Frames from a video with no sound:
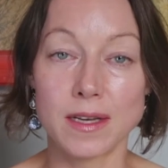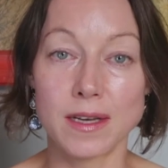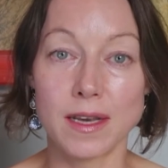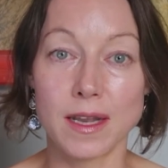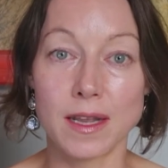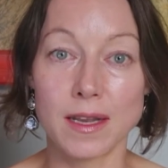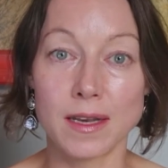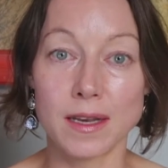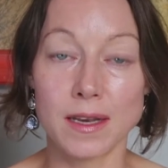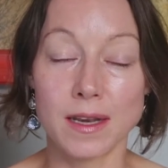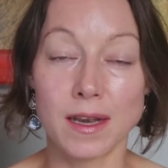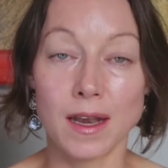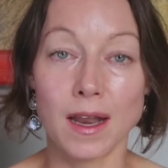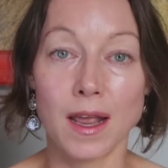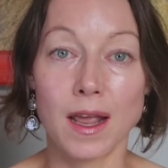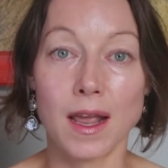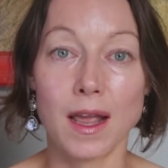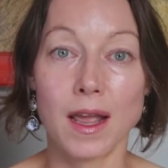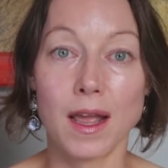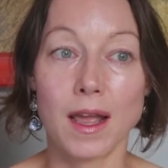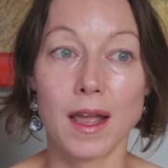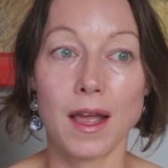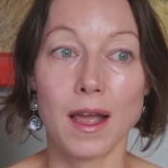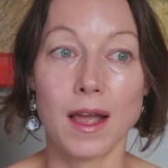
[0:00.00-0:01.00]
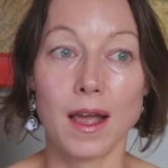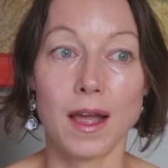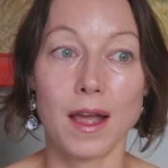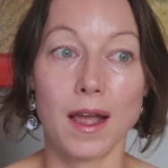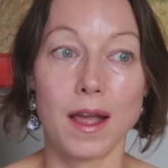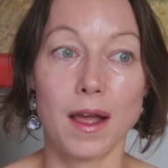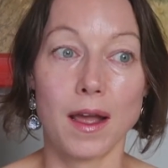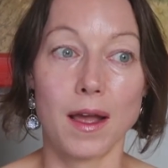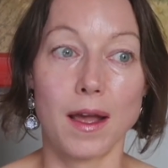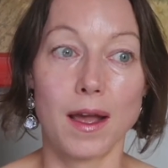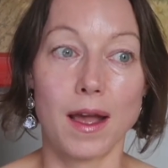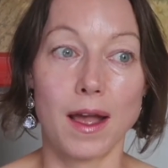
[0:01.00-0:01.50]
London,
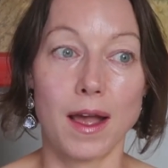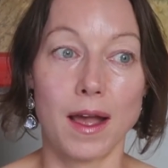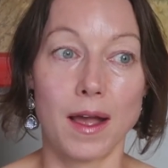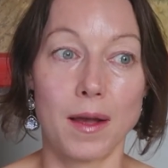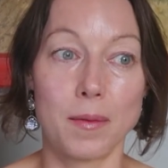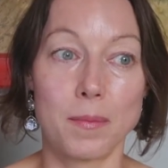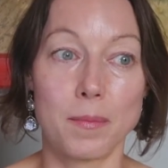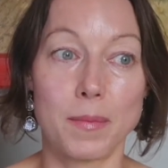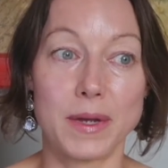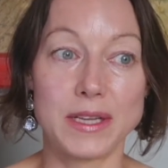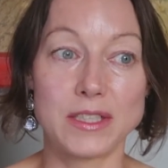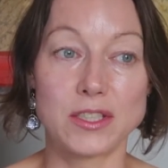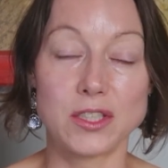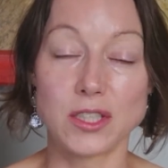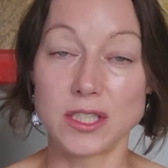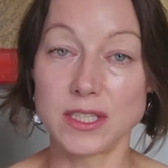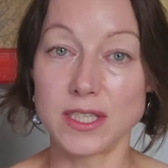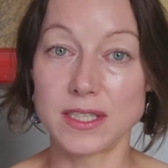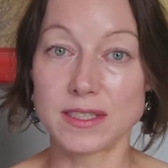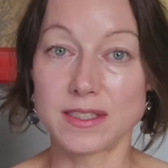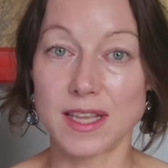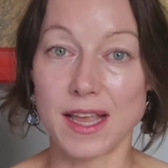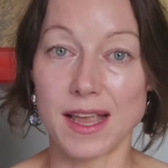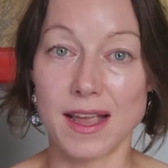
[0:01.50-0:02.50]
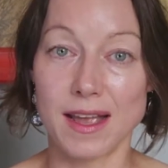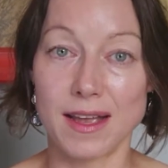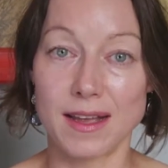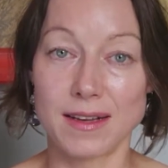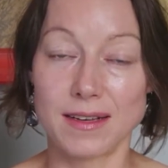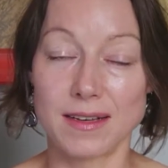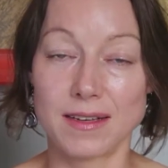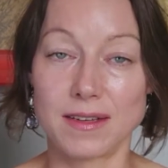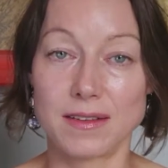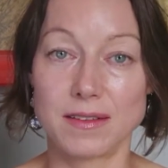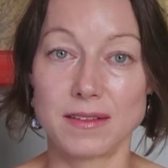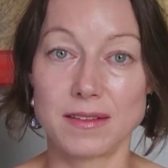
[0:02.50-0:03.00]
but she has
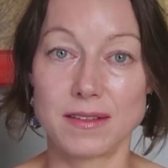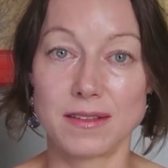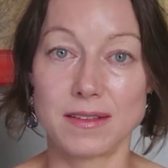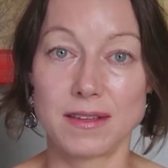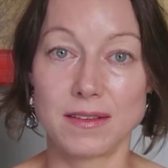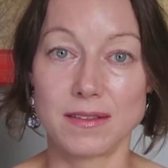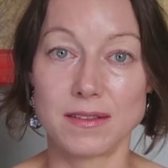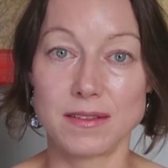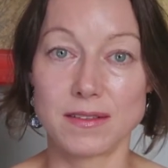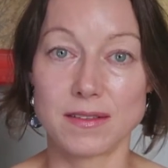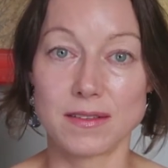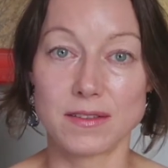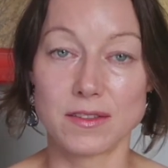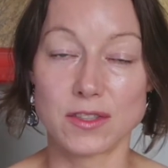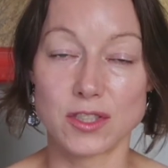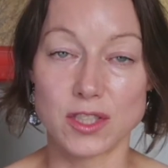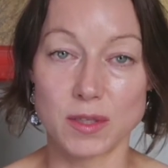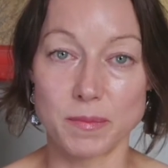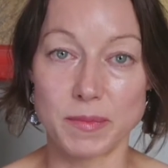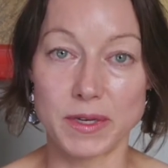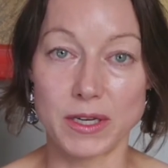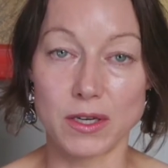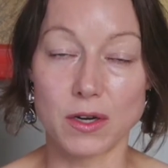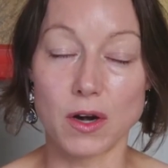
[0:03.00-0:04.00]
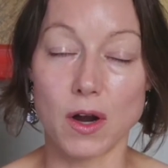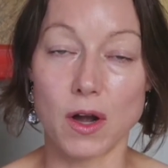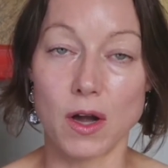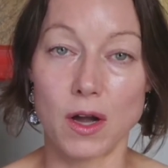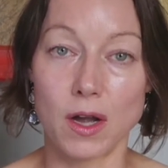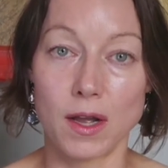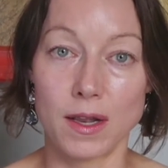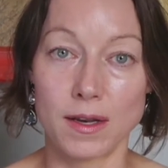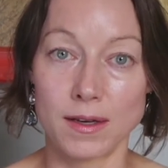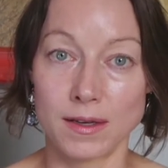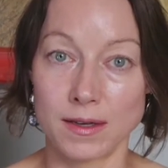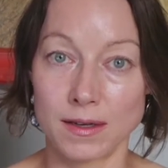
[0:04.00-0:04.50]
had Shabir
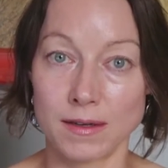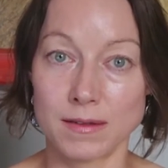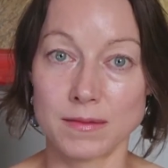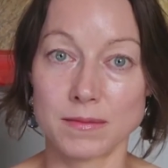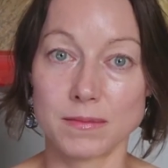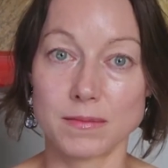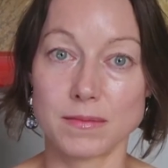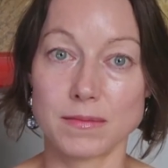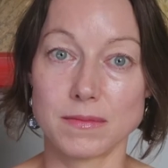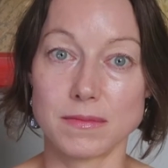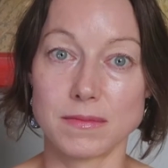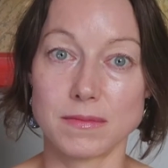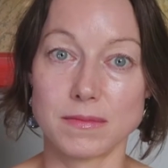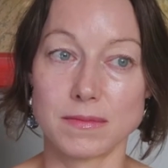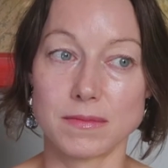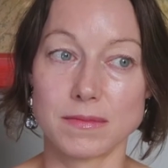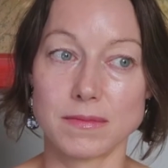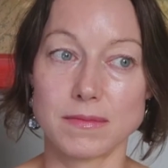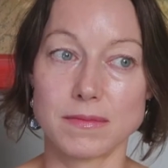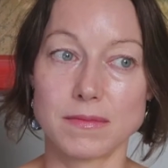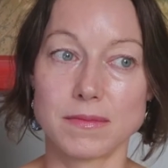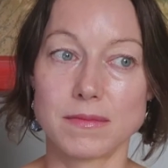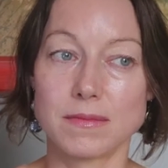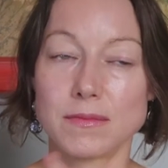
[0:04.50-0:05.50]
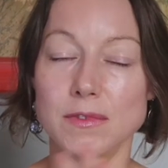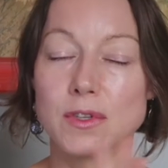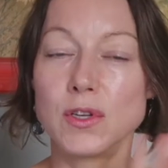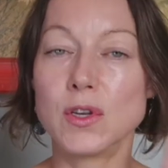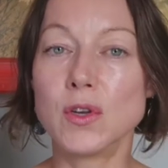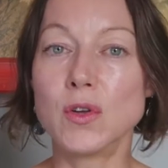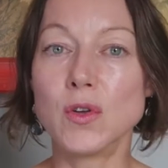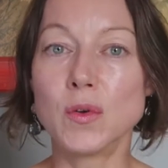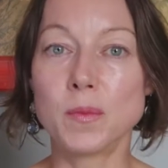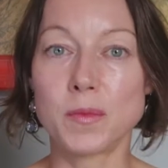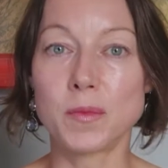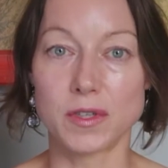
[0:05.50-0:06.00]
on
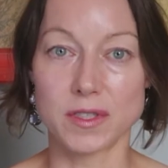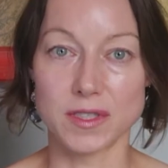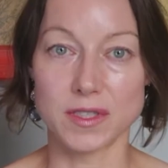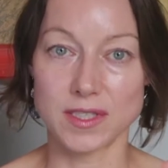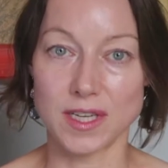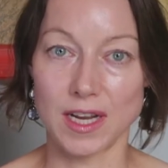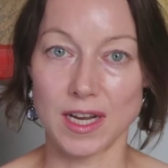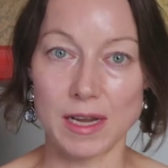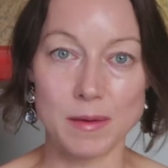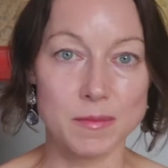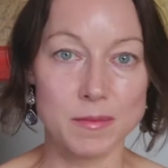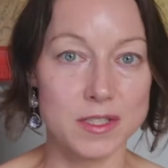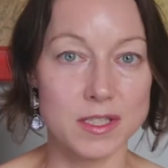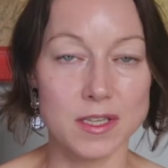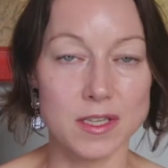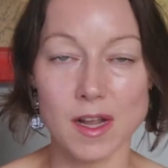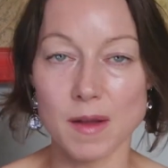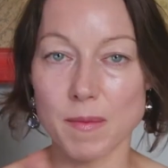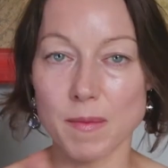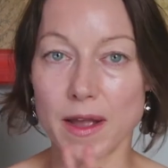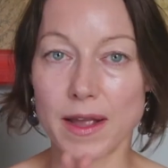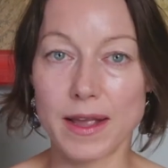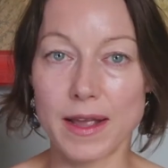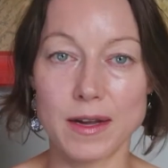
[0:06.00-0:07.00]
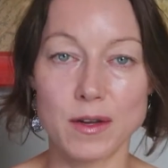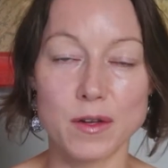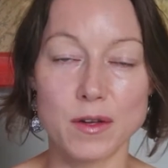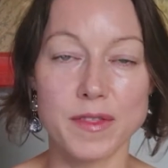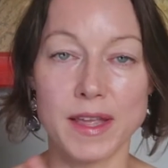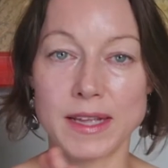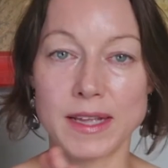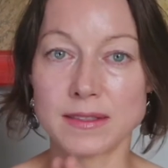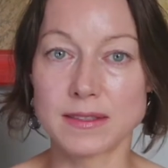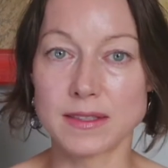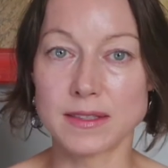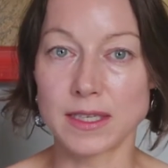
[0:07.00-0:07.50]
numerous times to talk about
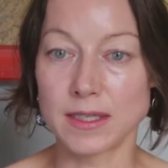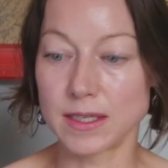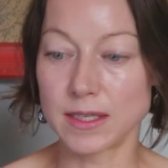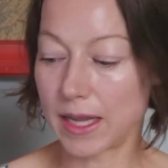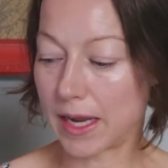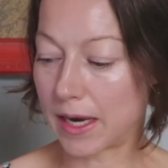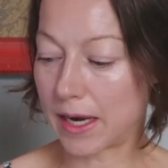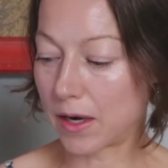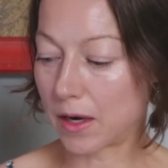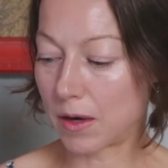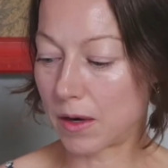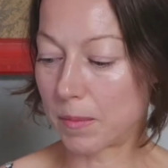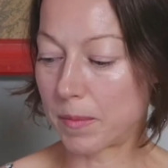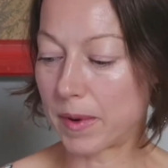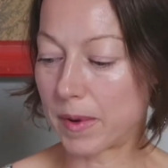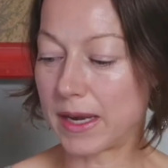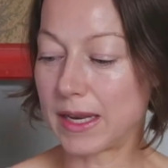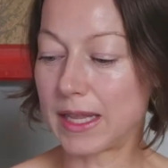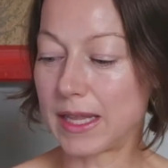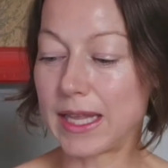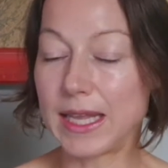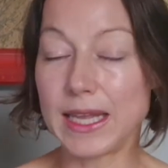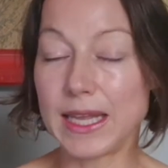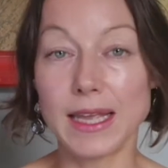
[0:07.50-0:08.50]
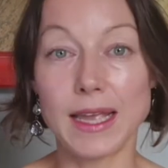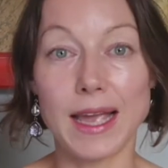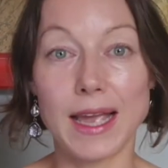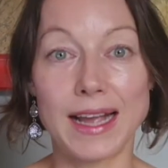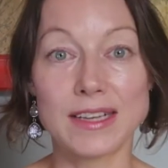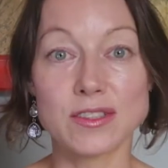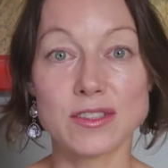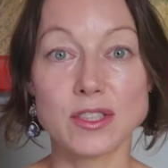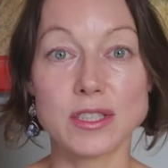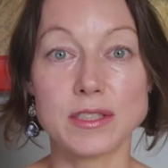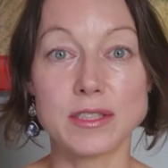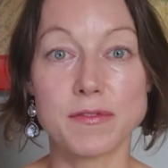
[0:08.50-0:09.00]
health and skincare, but he
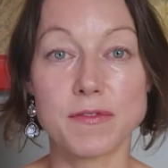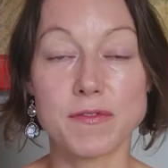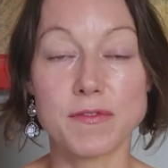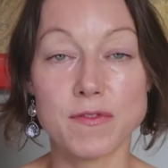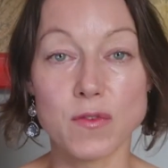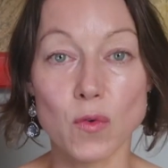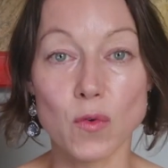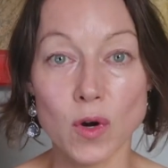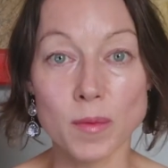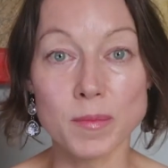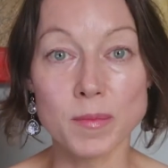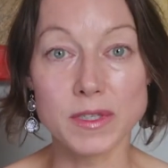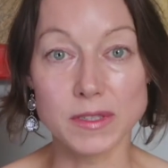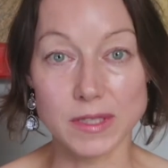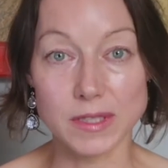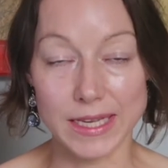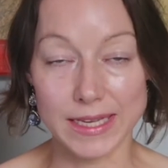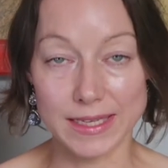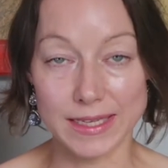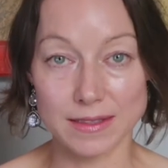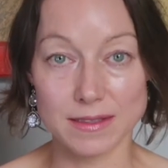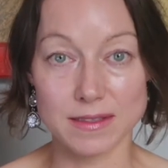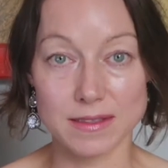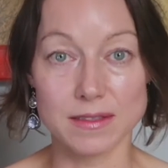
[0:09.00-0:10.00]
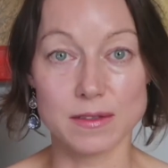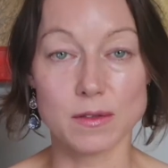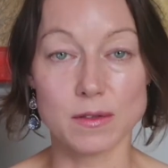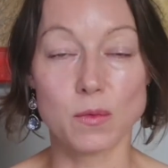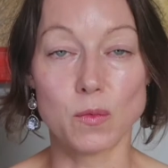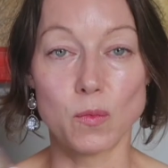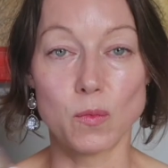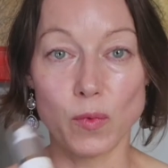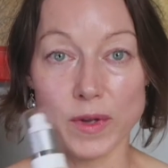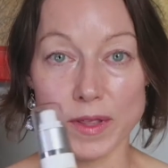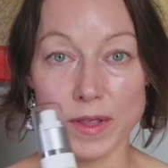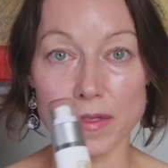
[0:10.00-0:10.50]
actually formulates
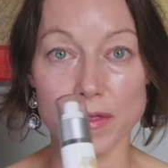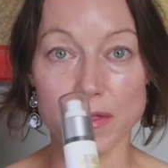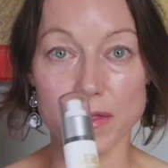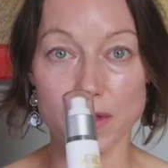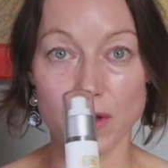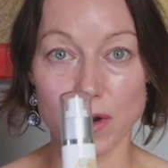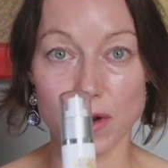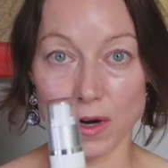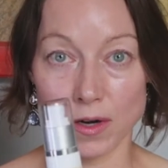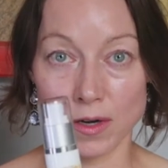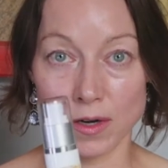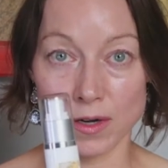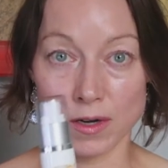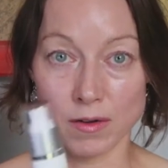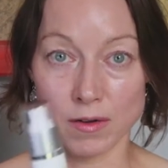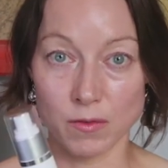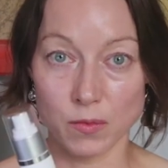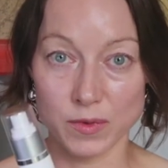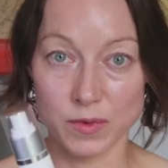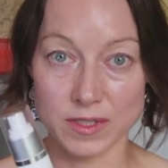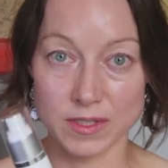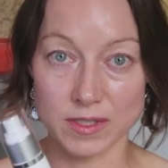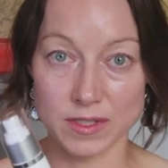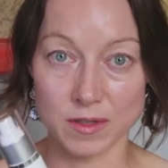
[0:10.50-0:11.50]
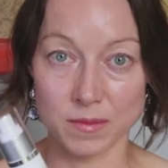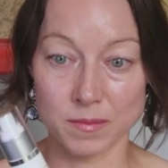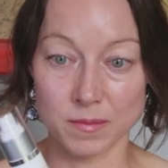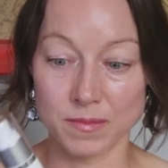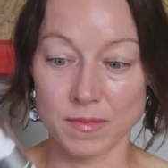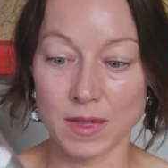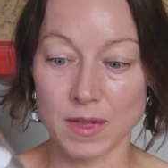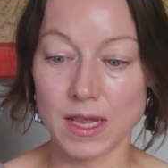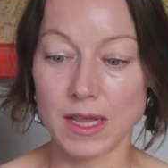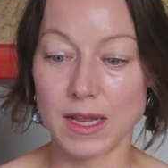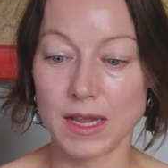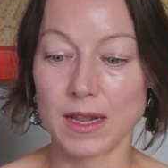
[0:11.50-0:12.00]
with Garden of
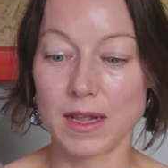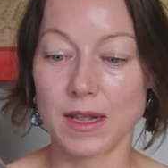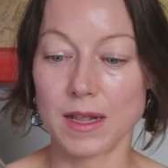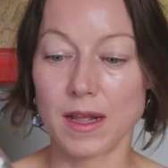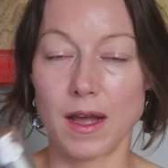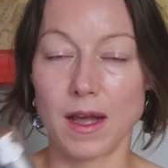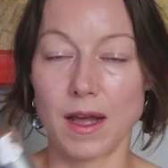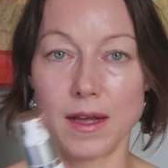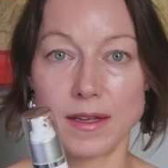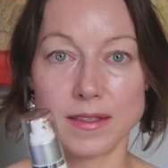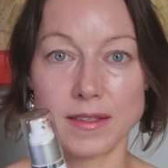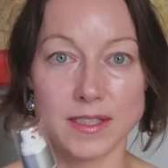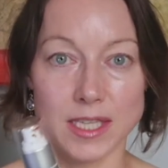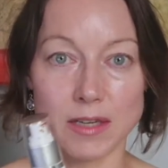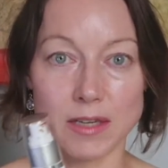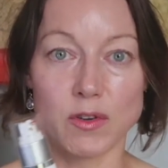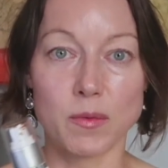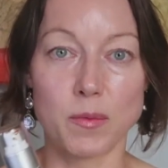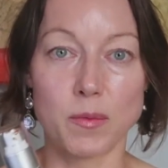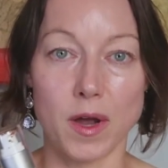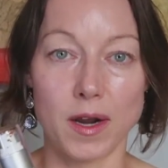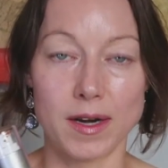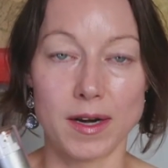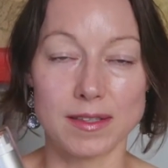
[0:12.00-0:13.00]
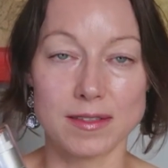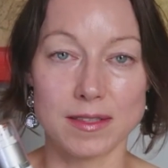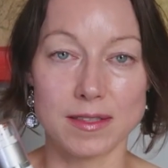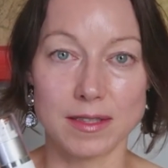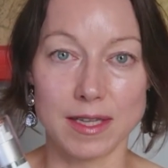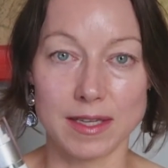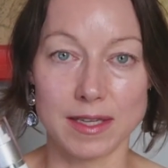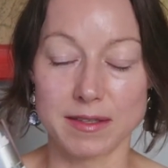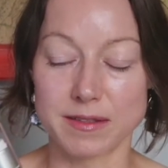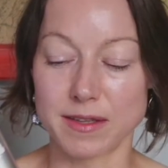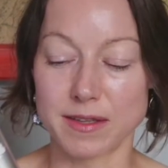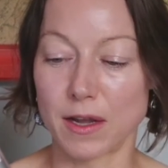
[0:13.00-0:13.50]
Wisdom several products
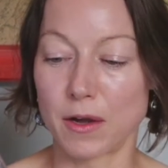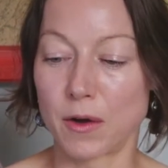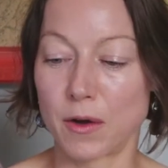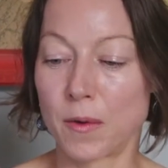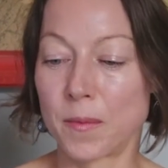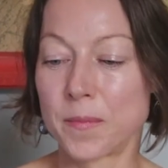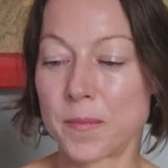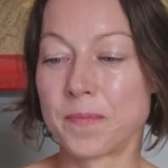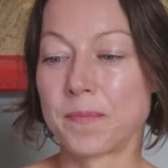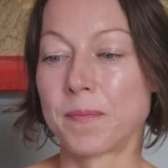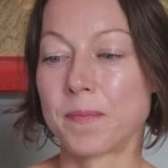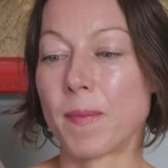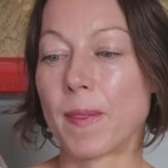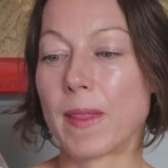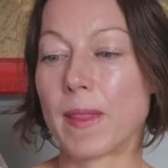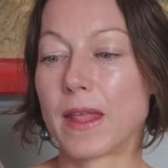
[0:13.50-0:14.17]
that they sell.